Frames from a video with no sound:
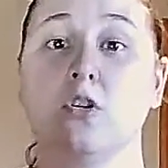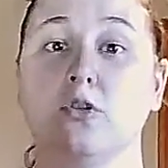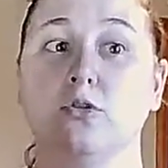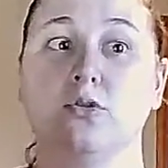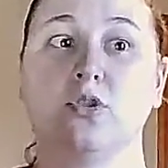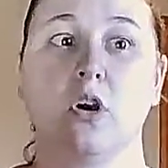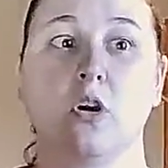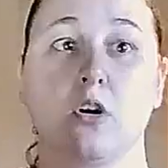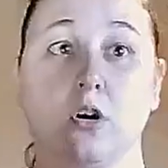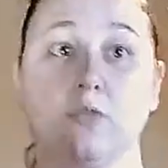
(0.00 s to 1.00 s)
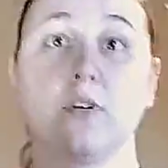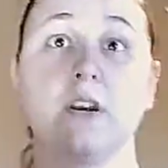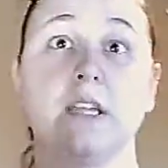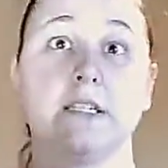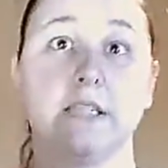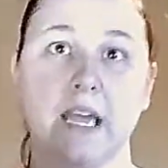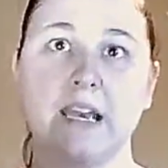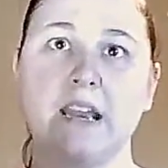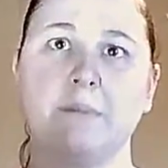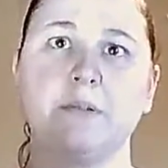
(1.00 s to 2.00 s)
whose girlfriend is
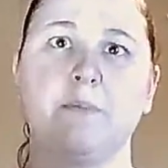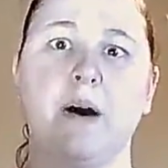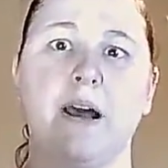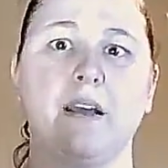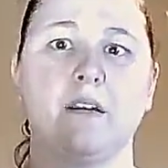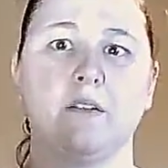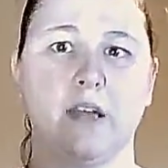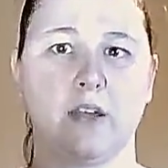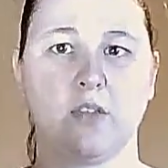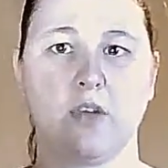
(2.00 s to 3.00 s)
kidnapped by, like,